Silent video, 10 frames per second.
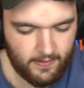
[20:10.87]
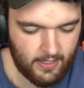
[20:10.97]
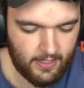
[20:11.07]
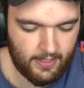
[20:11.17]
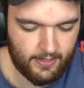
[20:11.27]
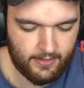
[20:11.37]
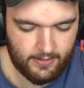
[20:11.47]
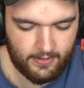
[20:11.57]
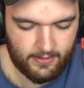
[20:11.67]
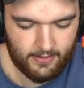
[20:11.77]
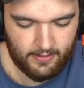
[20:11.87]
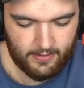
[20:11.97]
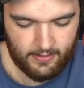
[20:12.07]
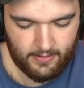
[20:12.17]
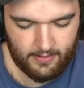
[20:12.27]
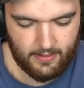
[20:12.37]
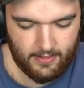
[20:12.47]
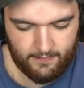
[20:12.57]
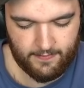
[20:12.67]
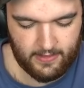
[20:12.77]
the uh,
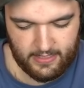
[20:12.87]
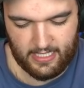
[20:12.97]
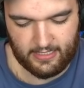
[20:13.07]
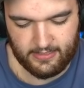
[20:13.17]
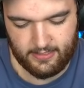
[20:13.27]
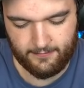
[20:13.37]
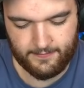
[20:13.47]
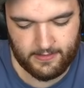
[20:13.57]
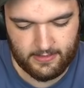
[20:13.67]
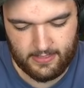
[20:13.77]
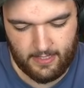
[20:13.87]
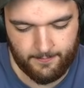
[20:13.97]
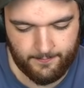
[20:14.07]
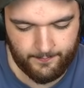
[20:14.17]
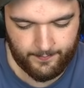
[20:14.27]
if the deck itself is the same.